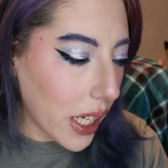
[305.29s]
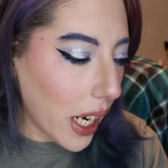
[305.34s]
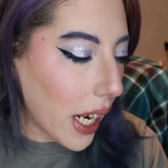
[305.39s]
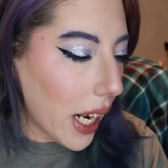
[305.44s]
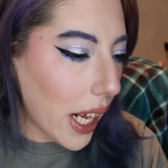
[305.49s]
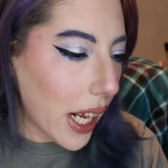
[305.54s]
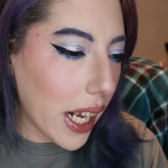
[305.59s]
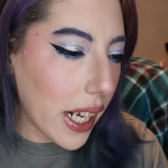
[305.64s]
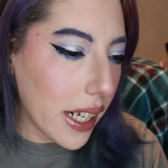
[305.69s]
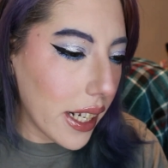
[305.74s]

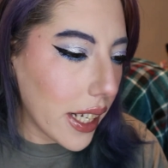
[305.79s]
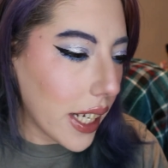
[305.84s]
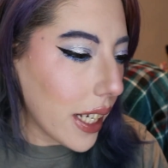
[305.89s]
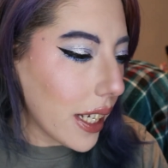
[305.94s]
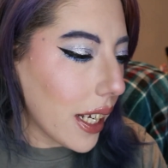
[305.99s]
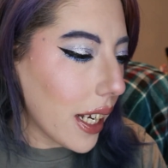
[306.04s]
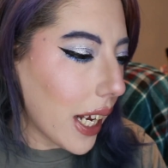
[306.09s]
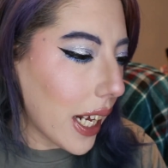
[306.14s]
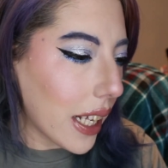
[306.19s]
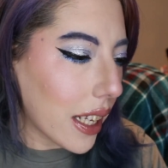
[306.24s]
And I
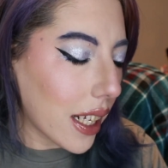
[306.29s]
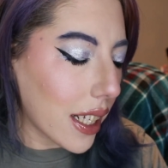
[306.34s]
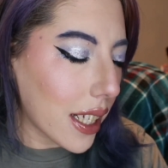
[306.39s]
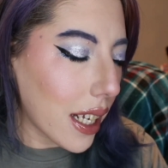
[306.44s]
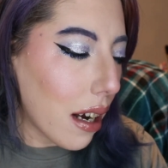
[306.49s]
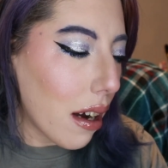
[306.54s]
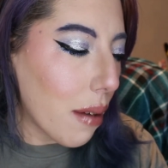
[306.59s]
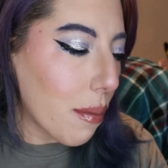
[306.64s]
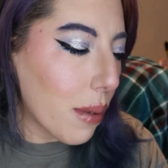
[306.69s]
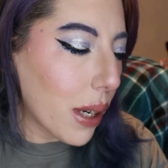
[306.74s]
need to take this
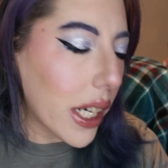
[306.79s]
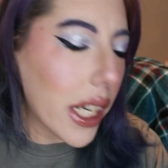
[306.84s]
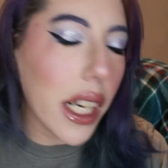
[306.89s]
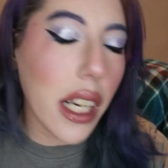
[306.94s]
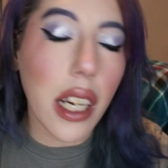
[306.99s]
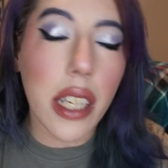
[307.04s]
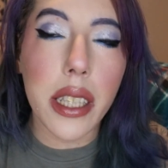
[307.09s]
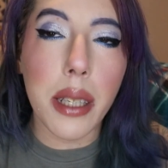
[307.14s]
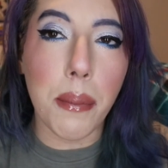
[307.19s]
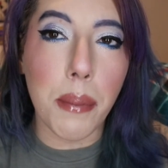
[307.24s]
out. I'm working
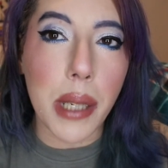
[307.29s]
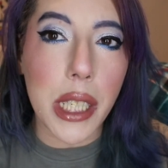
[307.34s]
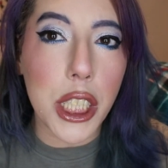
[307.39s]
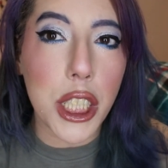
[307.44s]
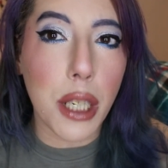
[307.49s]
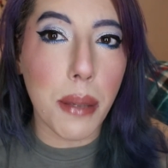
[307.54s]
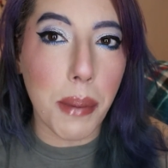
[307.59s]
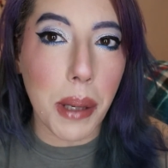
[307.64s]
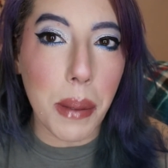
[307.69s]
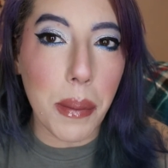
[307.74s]
on the
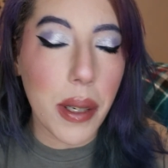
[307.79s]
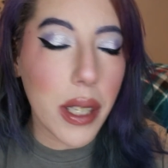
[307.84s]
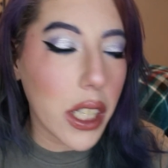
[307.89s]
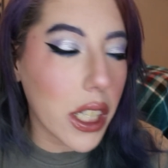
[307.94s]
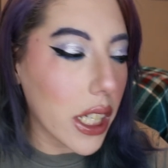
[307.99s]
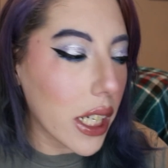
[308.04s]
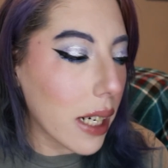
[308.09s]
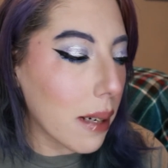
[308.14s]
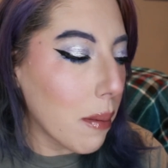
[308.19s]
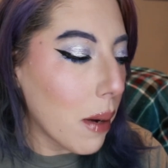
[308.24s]
Missha BB
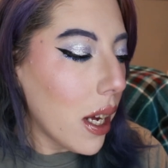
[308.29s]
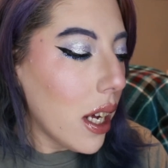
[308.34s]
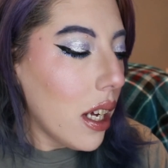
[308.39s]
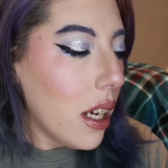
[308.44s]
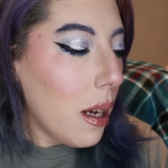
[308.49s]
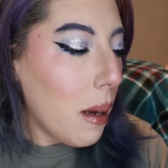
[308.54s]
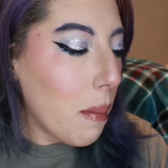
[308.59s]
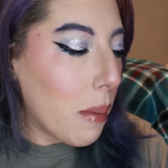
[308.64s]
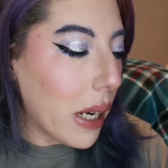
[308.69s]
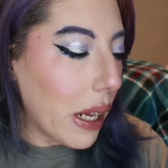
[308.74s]
cream,
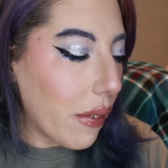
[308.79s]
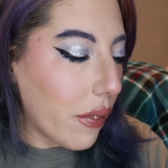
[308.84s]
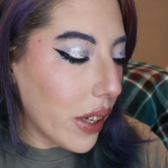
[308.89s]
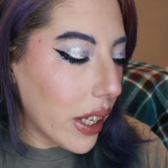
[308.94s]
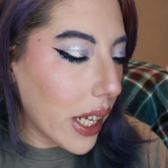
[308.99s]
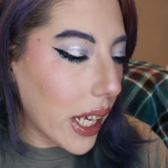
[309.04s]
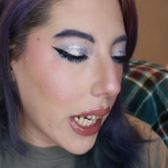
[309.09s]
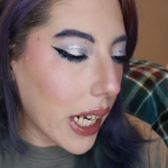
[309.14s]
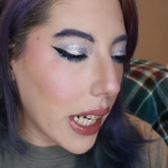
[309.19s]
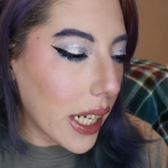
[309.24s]
but I
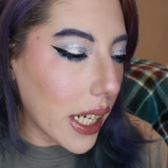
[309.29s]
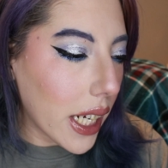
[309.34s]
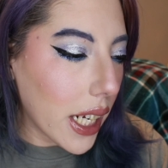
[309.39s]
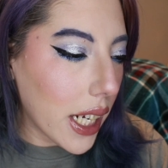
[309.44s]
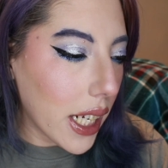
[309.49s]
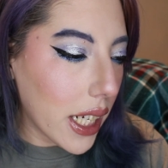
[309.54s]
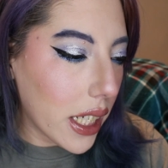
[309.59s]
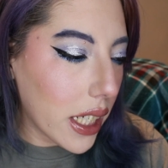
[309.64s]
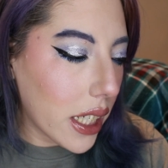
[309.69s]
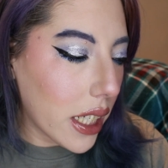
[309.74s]
feel like I
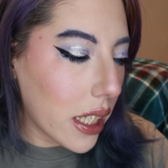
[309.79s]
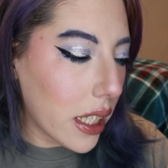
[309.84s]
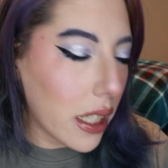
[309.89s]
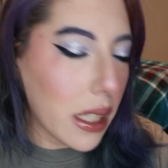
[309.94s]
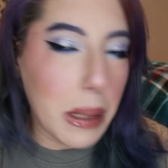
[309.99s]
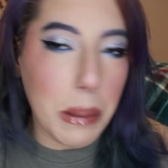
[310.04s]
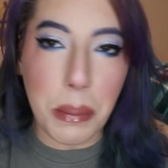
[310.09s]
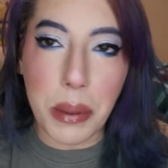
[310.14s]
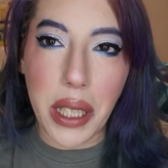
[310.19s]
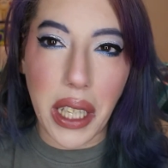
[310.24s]
need
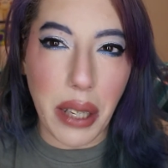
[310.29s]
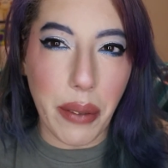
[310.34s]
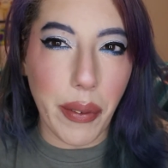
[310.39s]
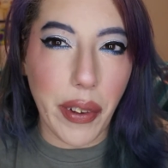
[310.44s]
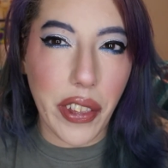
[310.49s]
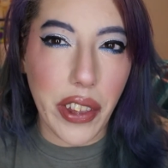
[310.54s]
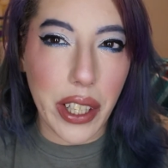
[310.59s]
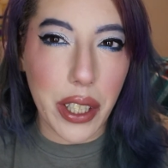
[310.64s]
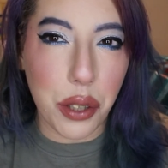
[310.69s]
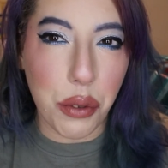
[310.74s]
to play
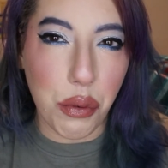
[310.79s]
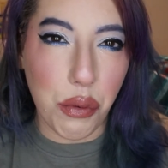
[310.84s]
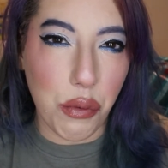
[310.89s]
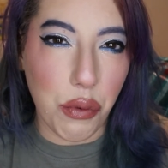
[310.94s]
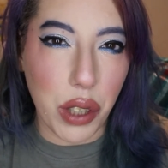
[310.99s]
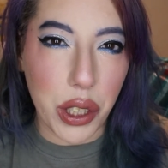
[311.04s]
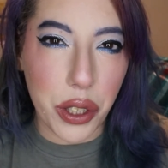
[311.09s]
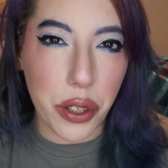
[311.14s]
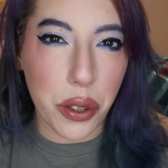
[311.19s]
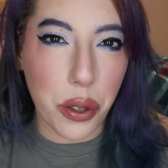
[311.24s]
with this
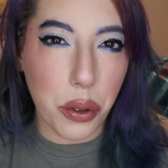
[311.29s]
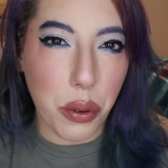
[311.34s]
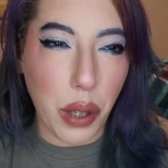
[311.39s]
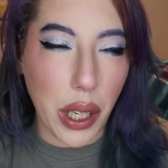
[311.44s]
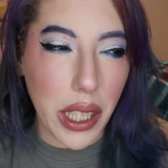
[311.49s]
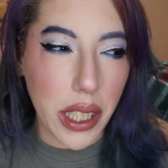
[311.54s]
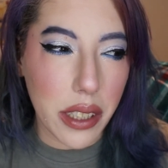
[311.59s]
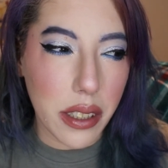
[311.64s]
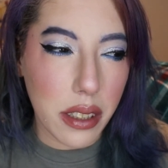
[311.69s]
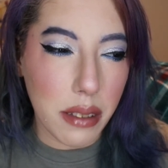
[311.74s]
once or
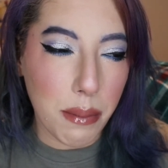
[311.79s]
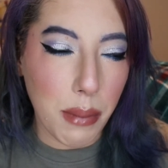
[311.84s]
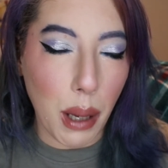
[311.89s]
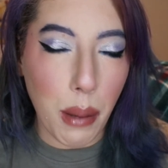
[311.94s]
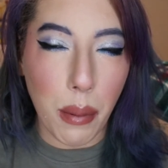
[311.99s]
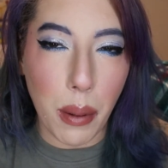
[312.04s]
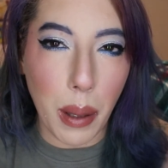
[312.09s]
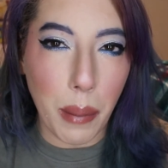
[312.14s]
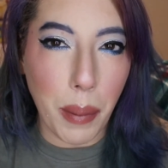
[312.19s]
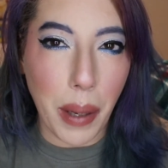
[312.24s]
twice,
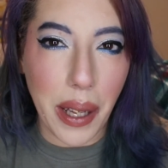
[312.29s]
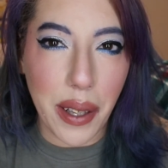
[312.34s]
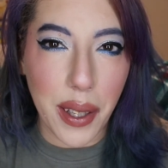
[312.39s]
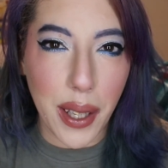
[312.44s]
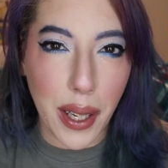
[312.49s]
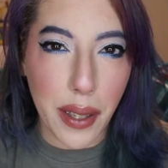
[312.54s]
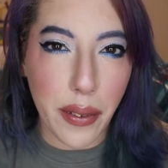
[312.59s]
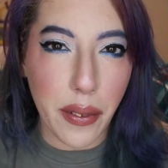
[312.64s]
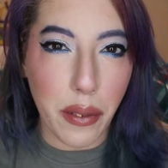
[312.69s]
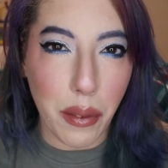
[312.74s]
maybe by
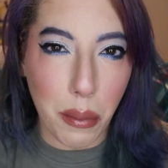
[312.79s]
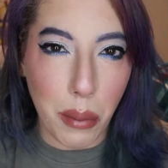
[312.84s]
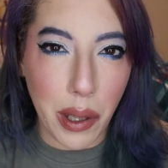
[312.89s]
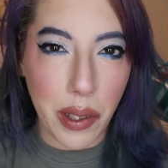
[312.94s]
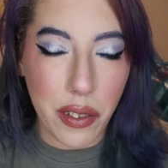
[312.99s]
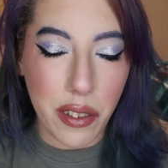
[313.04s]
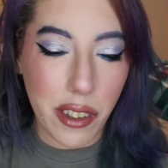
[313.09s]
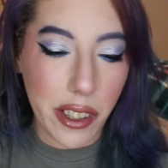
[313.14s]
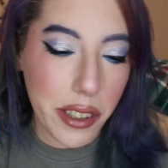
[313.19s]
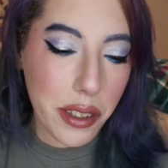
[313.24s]
the end of the
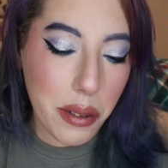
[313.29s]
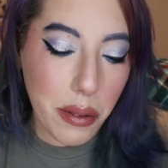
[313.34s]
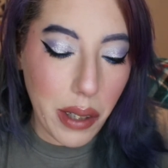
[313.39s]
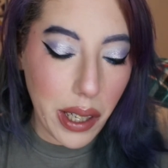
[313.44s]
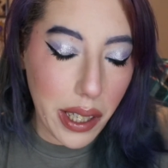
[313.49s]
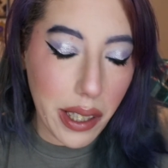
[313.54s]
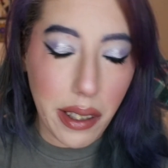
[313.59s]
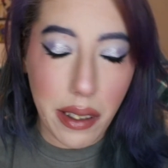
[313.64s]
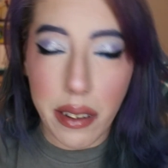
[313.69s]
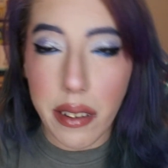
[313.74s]
month, just so
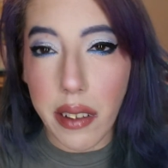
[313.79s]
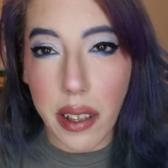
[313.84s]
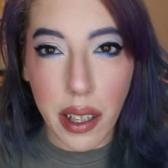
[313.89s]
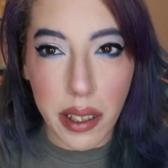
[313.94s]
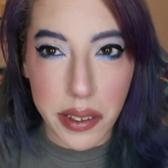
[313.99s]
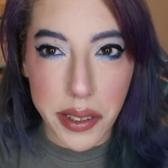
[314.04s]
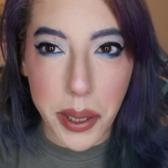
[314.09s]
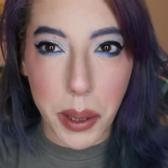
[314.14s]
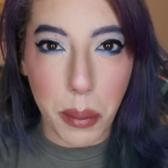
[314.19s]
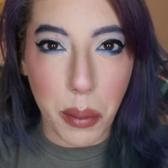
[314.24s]
I get
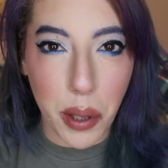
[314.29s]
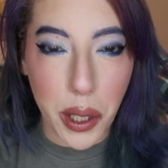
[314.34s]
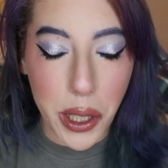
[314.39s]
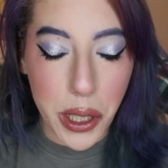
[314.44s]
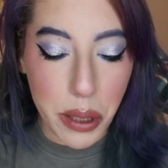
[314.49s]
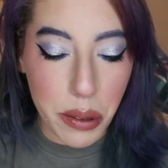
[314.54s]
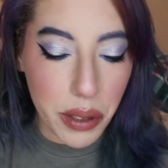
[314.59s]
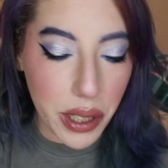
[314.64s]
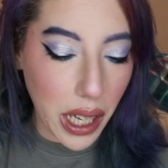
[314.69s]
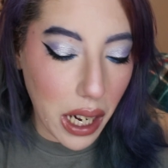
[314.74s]
a little more
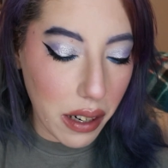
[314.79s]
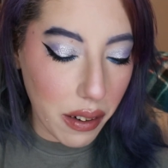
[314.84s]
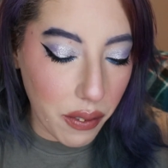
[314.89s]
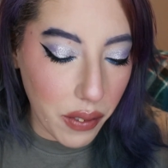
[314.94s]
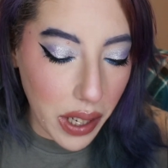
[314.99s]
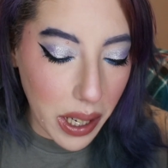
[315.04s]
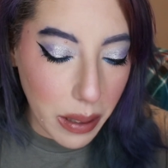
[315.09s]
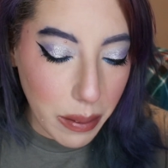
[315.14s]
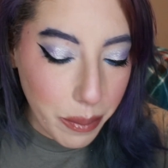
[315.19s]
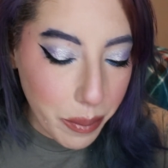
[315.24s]
use out
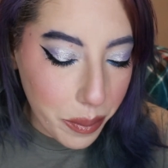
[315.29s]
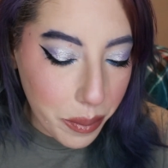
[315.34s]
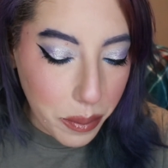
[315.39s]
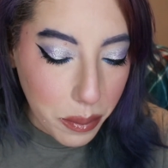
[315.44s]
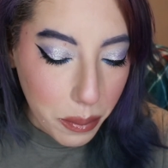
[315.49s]
of it.